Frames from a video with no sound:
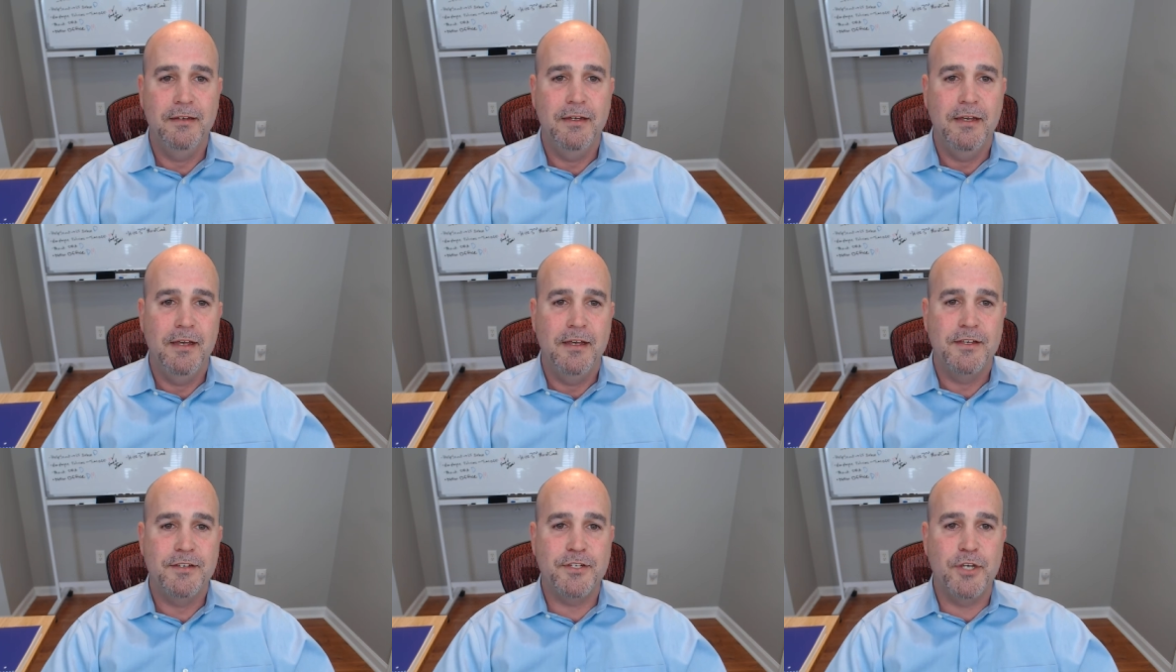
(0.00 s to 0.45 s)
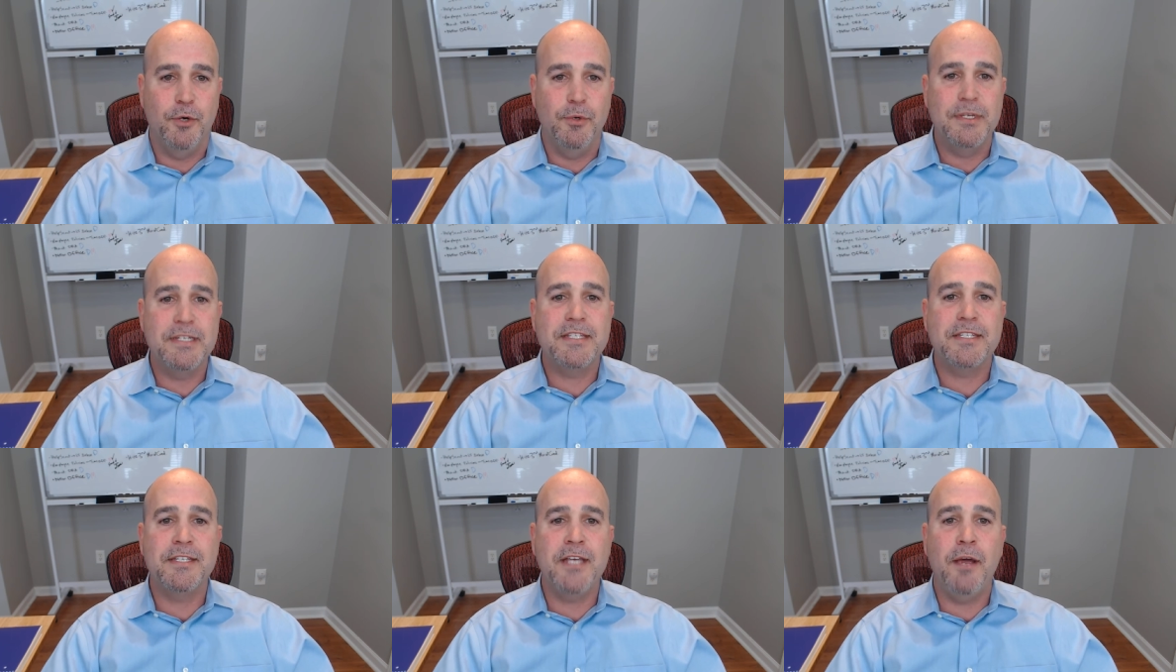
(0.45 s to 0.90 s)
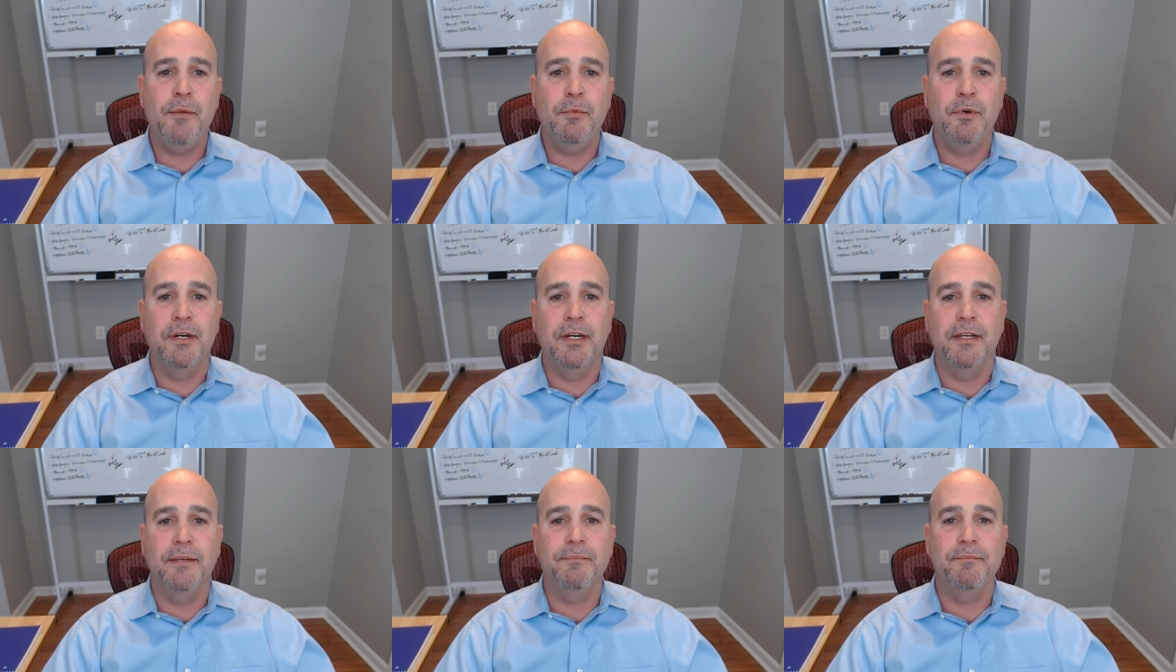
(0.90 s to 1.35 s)
So in
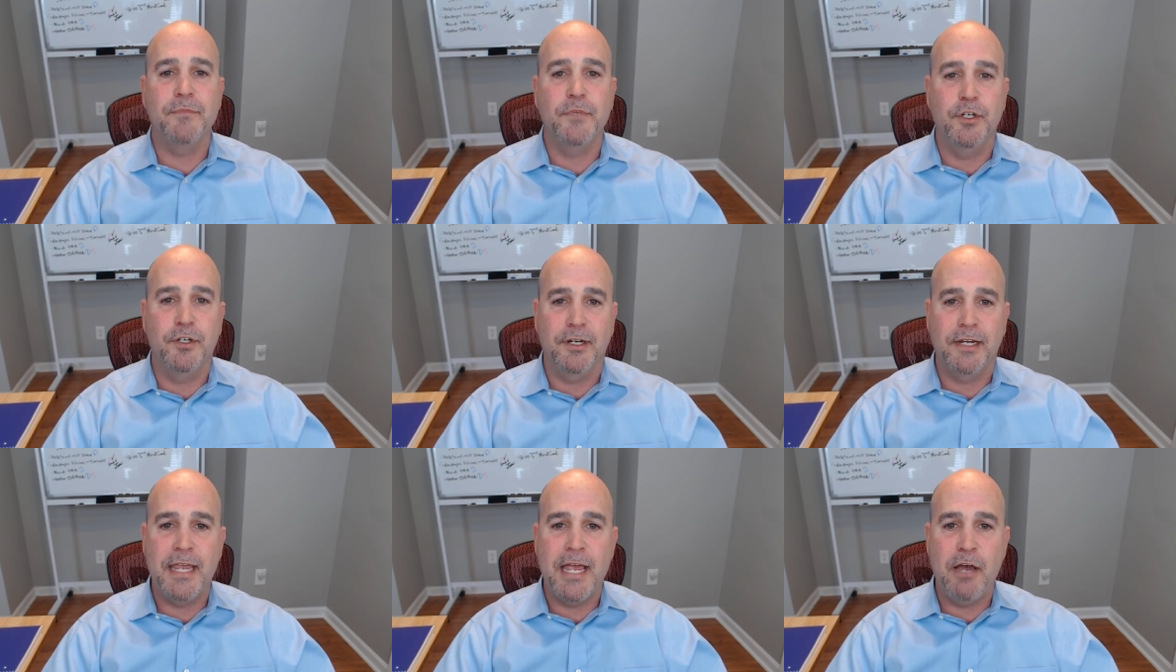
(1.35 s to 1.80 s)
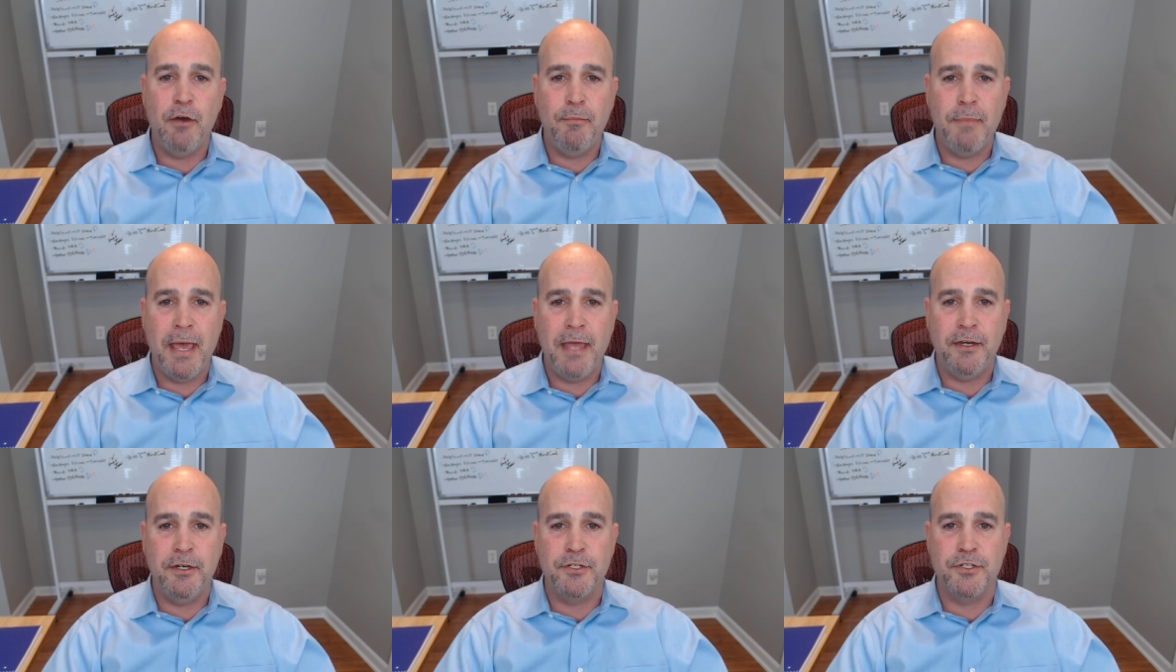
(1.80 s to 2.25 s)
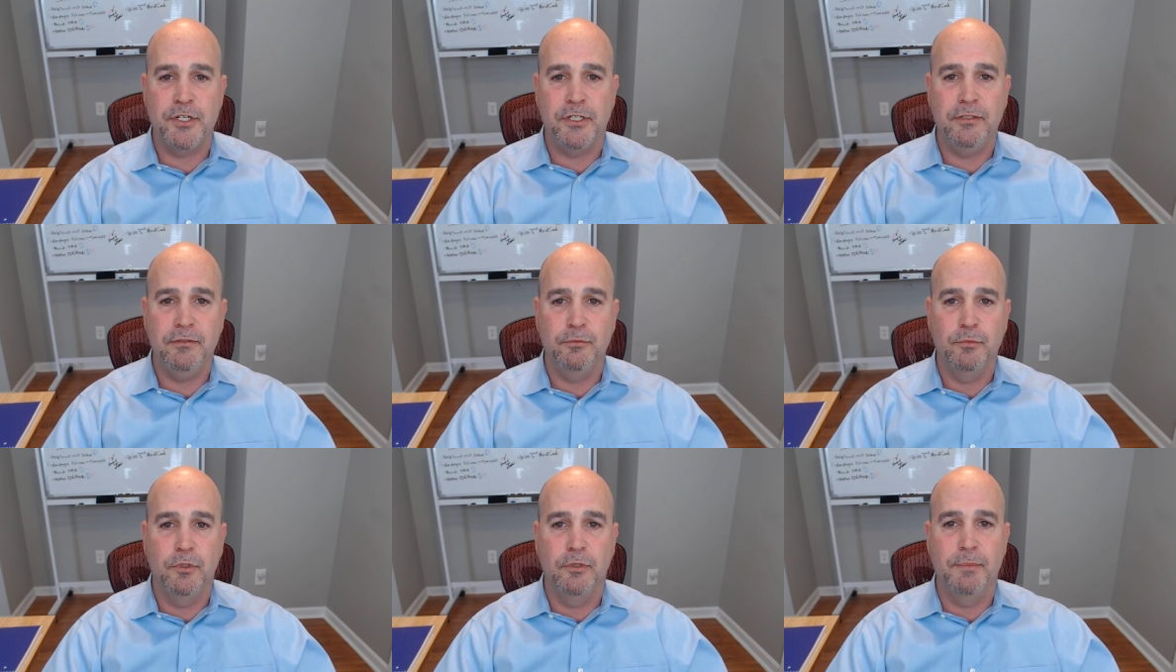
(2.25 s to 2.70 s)
summary, your account
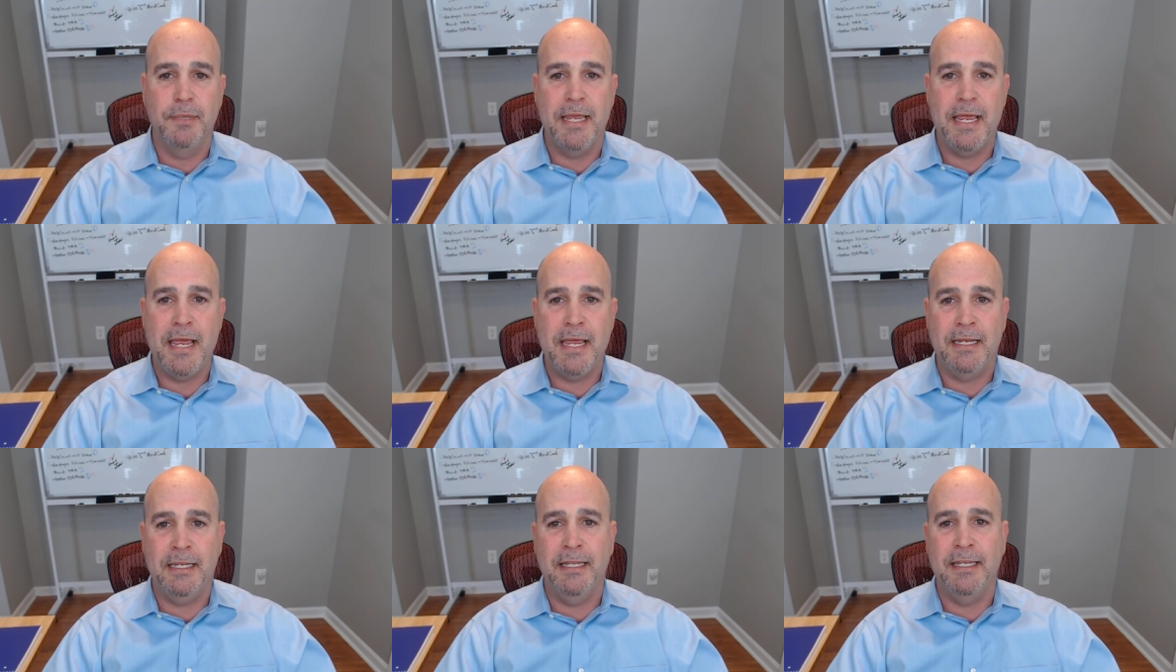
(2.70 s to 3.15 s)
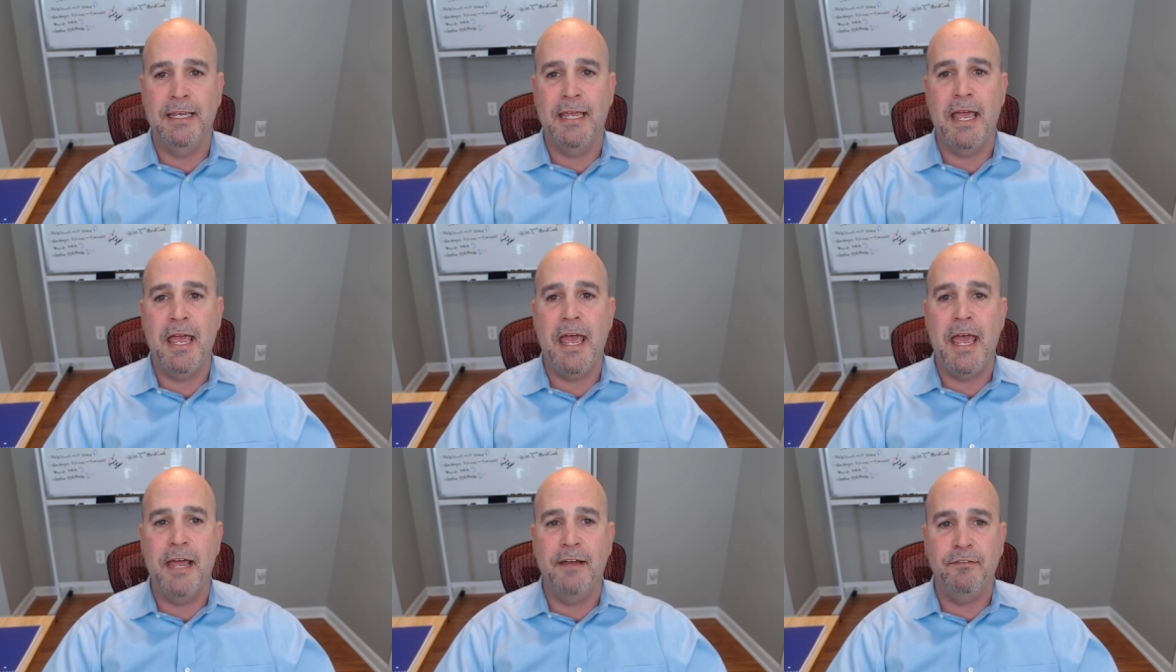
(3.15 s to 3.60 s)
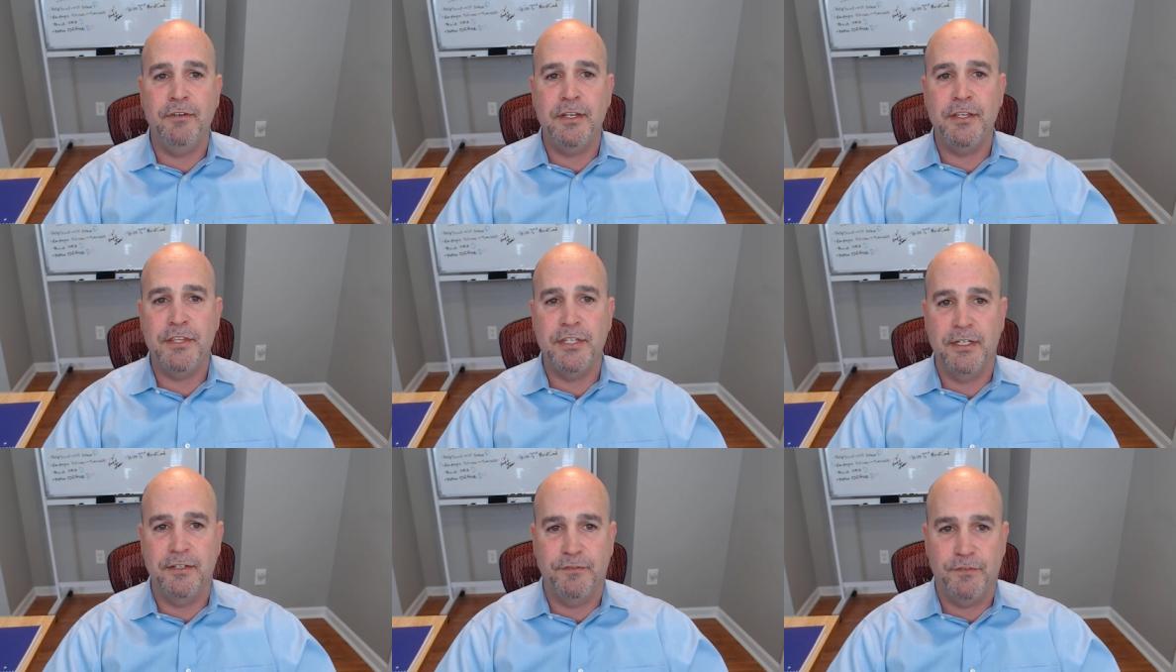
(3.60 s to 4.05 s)
manager will be handling
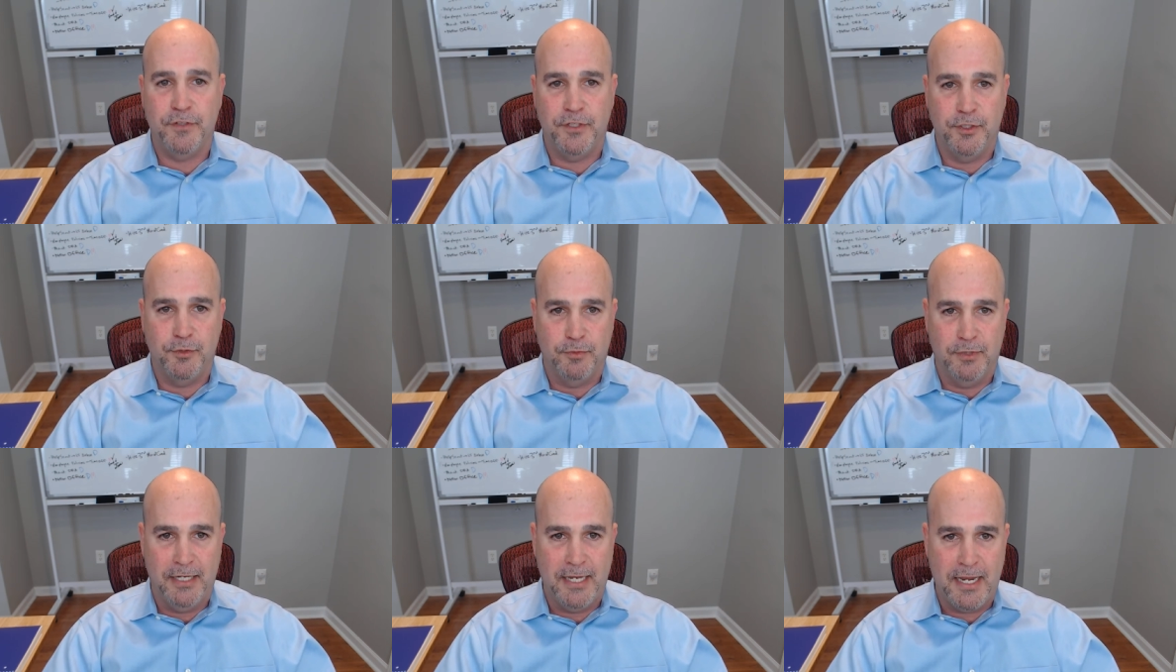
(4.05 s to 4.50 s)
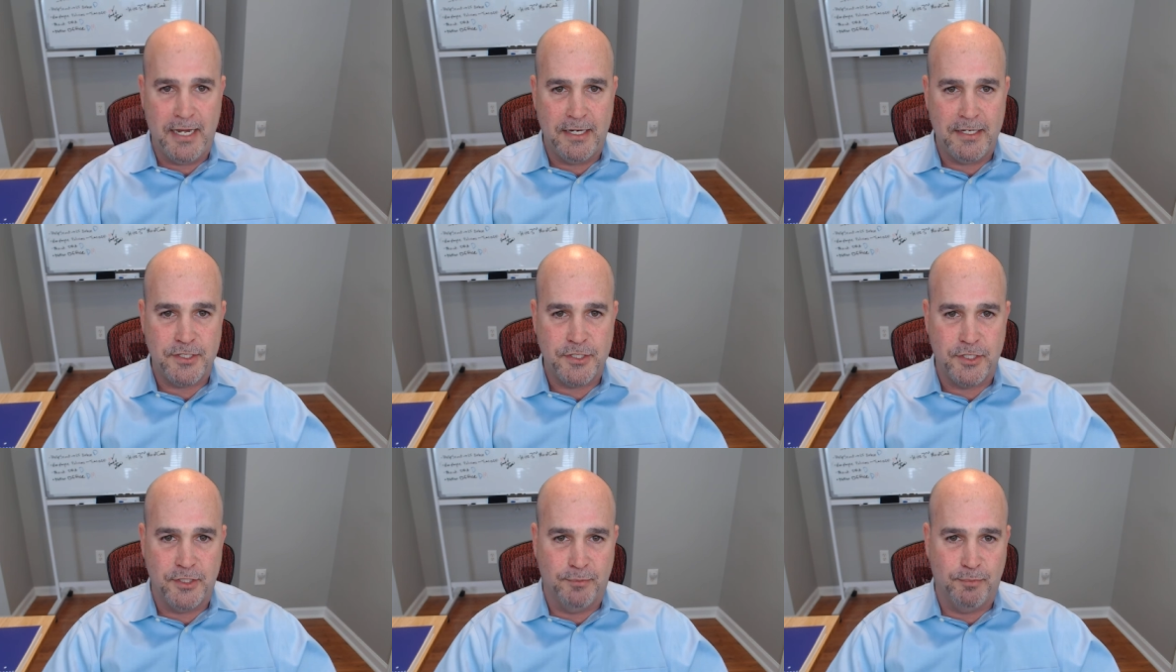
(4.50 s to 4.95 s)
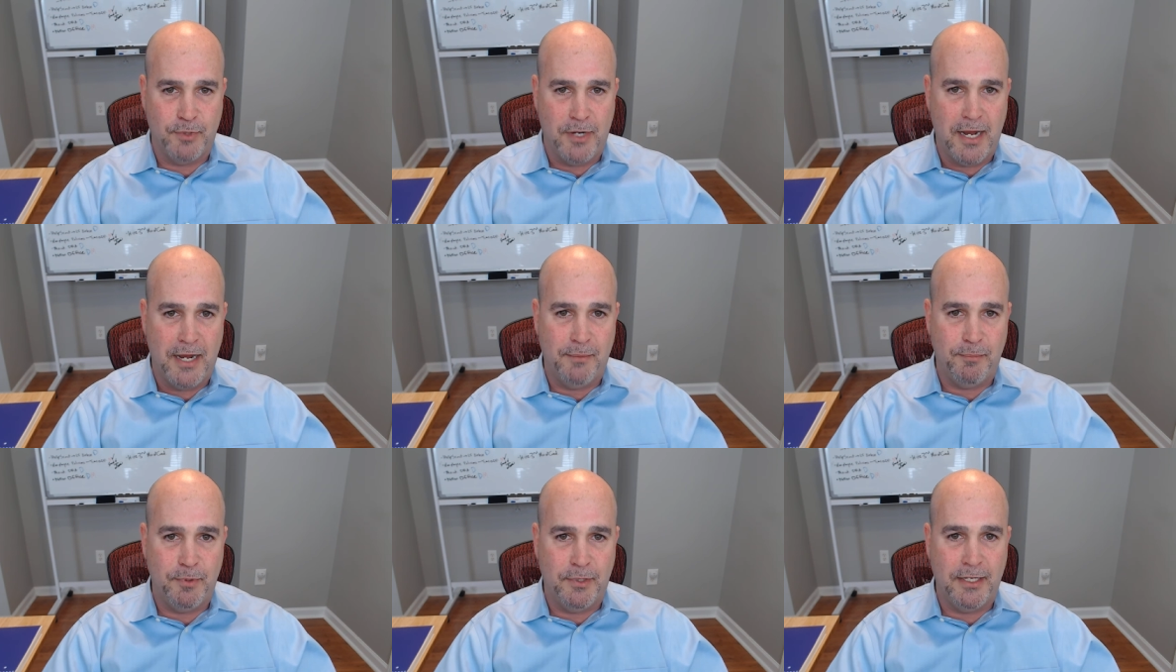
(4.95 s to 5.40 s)
everything for you related to your
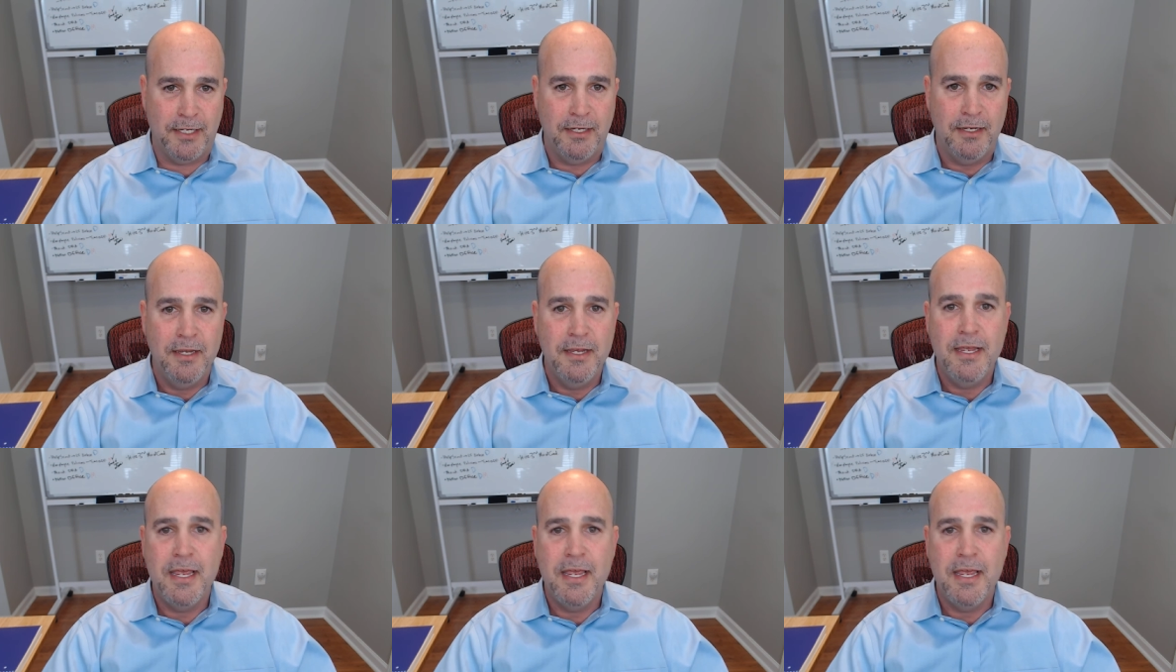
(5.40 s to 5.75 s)
property